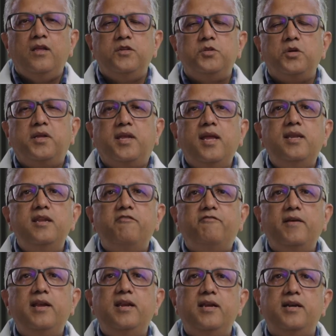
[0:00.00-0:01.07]
So kidney
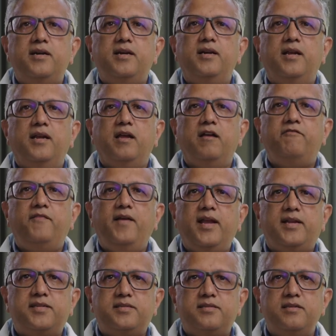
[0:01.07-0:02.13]
failure
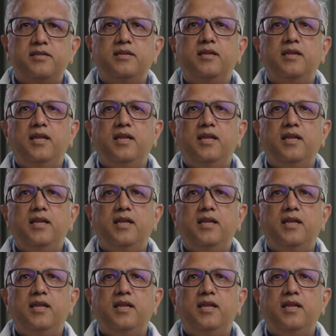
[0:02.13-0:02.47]
affects